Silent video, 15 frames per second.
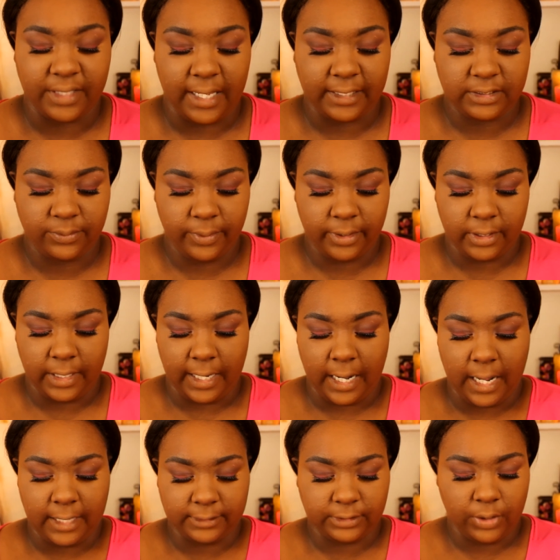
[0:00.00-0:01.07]
next we are going to
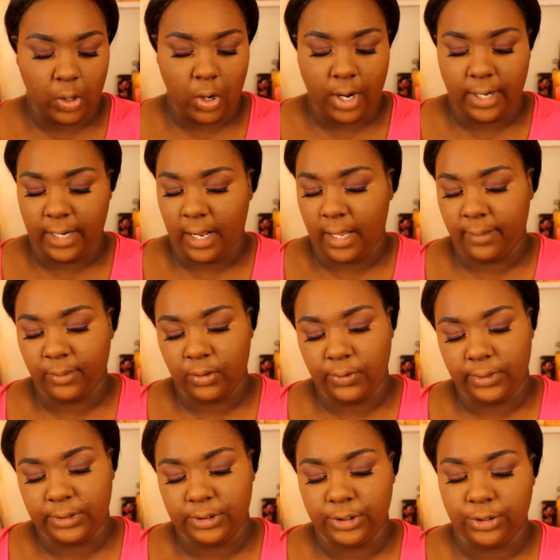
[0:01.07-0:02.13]
contour, and I am
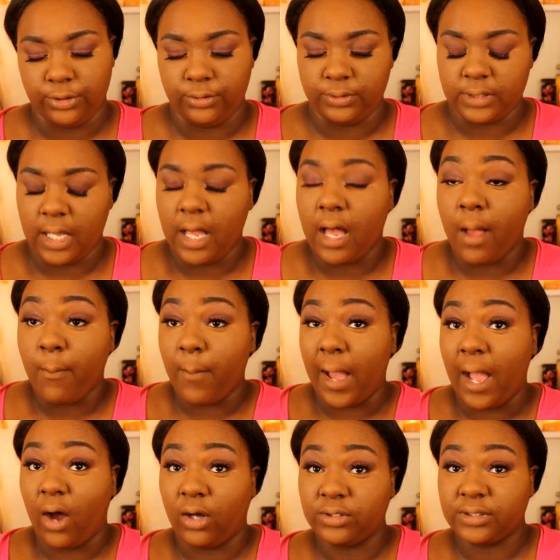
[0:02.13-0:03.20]
going to use
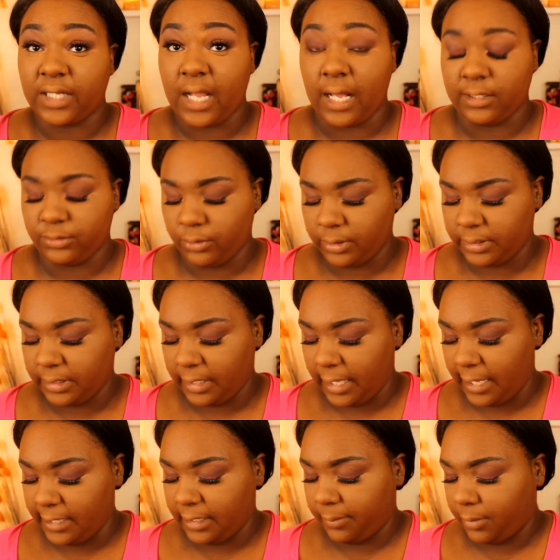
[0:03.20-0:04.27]
my Ulta Contour
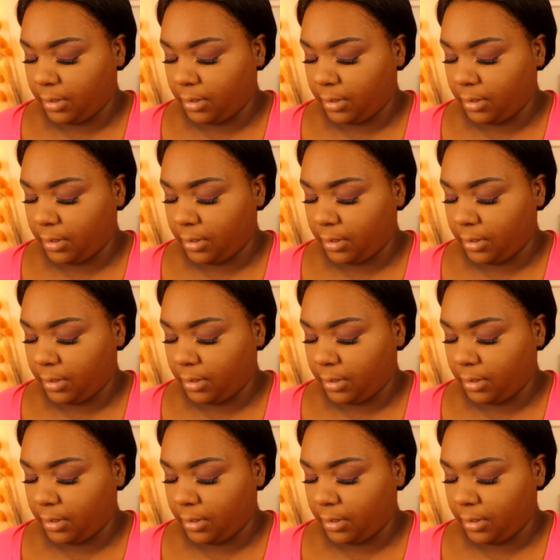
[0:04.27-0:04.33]
Kit, and